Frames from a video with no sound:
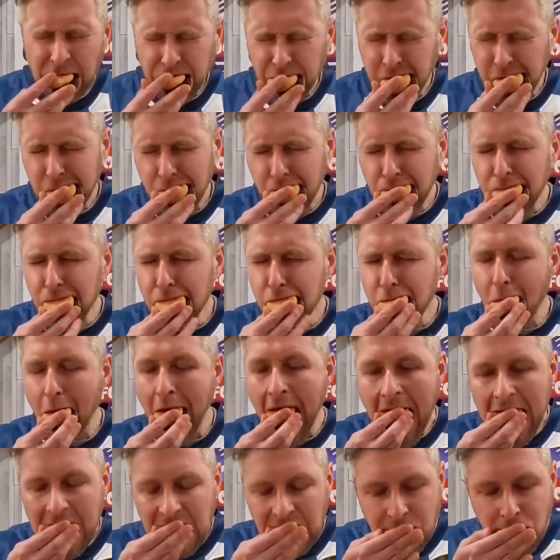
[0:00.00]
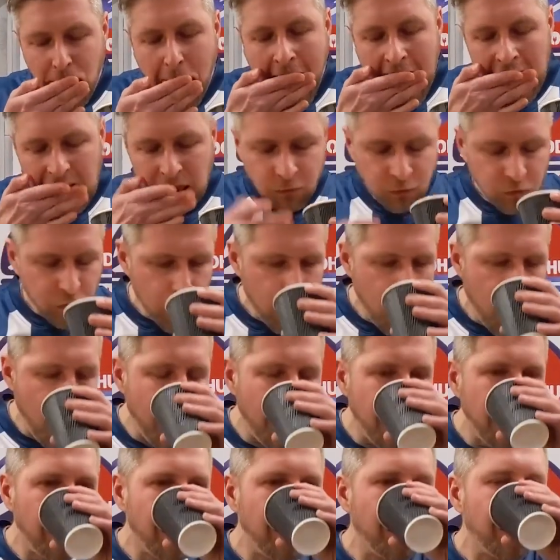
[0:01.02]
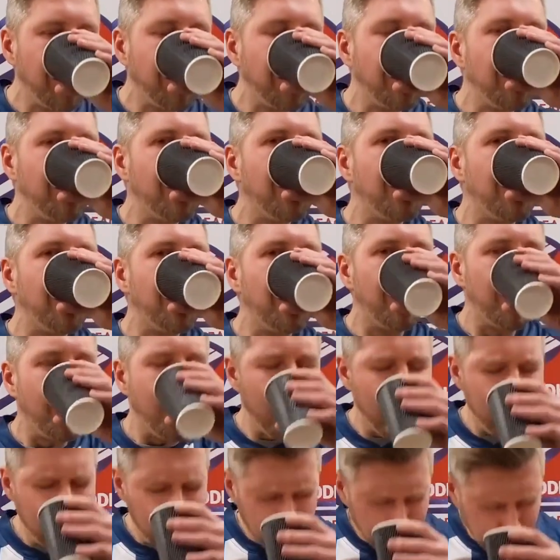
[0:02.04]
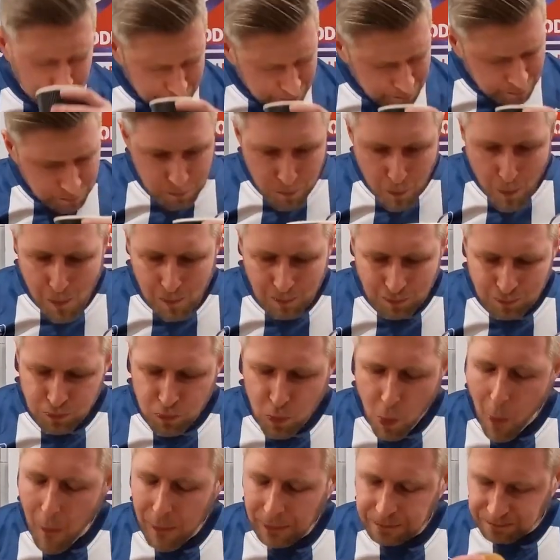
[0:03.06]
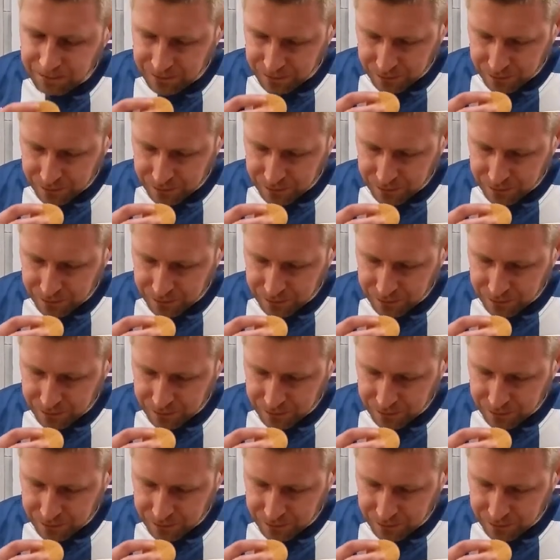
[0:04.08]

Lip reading: Let's get right in there. Go on, Dorsey. Get him in here, lads.